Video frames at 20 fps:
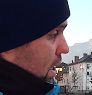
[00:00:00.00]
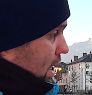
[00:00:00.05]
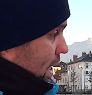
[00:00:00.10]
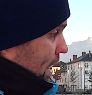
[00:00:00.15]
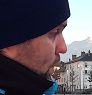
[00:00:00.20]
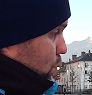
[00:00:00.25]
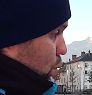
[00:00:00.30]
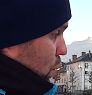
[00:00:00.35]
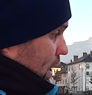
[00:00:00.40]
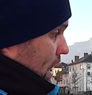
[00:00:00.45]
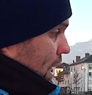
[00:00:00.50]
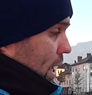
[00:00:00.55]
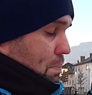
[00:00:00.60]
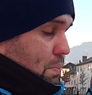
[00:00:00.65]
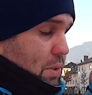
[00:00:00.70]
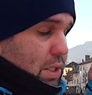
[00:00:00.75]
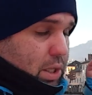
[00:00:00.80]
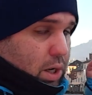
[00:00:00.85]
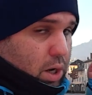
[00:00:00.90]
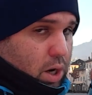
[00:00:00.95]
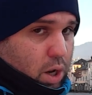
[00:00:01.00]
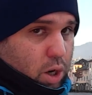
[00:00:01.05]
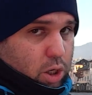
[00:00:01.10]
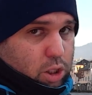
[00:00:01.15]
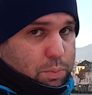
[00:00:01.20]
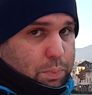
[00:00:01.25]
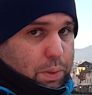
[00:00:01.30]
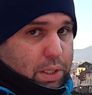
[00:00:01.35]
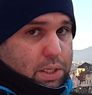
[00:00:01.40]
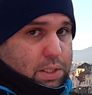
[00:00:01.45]
it will help a
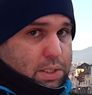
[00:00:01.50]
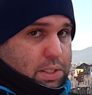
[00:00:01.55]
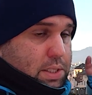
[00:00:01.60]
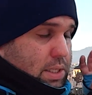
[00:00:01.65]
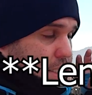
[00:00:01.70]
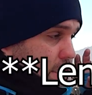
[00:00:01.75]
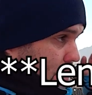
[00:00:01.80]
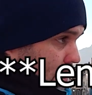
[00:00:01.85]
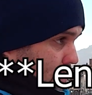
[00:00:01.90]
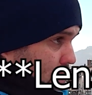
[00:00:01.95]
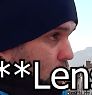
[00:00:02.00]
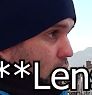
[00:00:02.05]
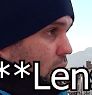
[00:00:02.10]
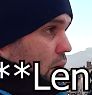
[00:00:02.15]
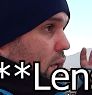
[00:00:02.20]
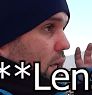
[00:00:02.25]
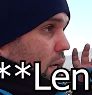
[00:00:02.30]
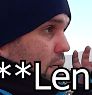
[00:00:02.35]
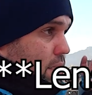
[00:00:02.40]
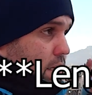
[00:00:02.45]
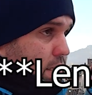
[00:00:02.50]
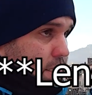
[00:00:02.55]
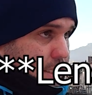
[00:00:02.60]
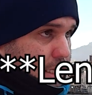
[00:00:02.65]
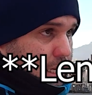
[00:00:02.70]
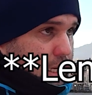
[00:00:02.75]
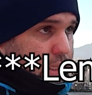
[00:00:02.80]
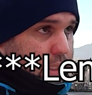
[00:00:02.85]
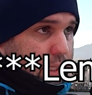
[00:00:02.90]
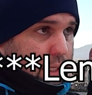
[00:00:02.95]
lot, because this camera, as I
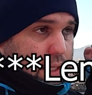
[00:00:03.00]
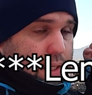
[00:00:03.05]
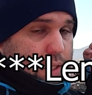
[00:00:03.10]
said,